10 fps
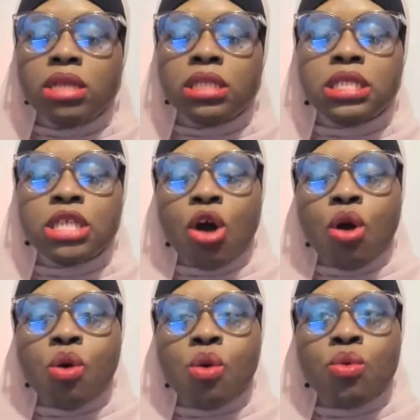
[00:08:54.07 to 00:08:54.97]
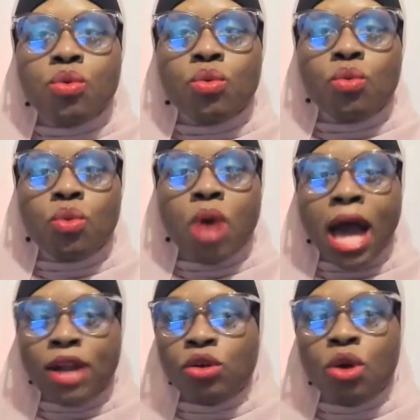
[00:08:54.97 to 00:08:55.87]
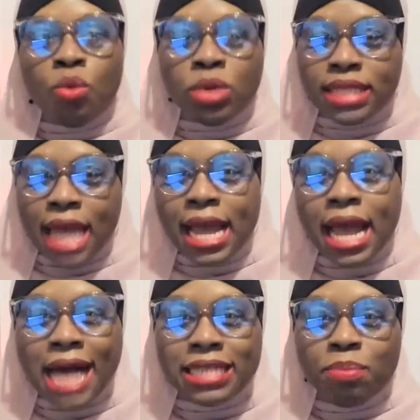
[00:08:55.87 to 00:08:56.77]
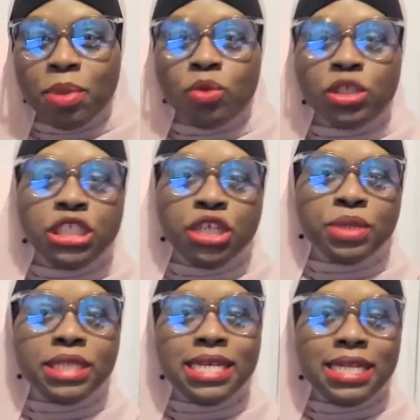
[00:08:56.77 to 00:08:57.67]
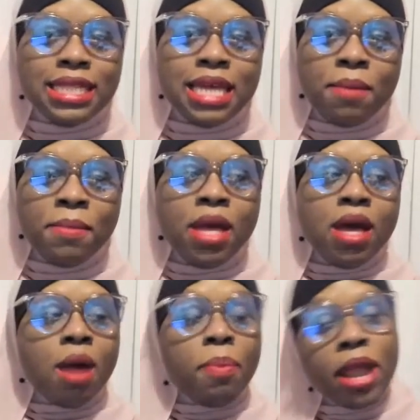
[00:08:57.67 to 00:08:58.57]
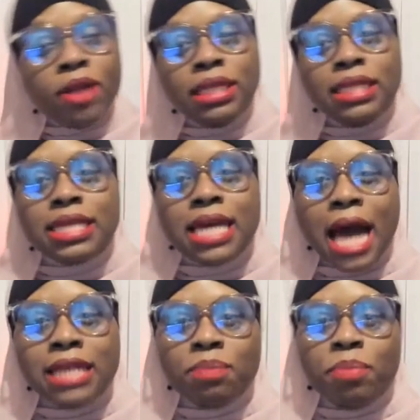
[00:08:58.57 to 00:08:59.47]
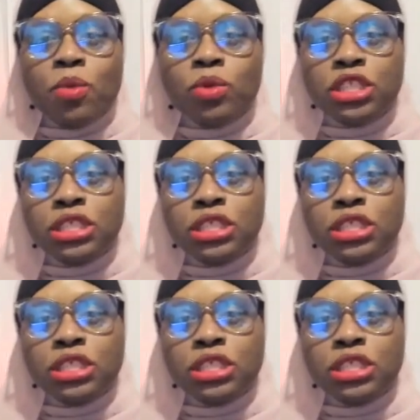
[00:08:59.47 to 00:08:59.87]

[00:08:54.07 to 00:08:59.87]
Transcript: So I don't know, was that gossiping when she critiqued them? Apparently it's gossiping when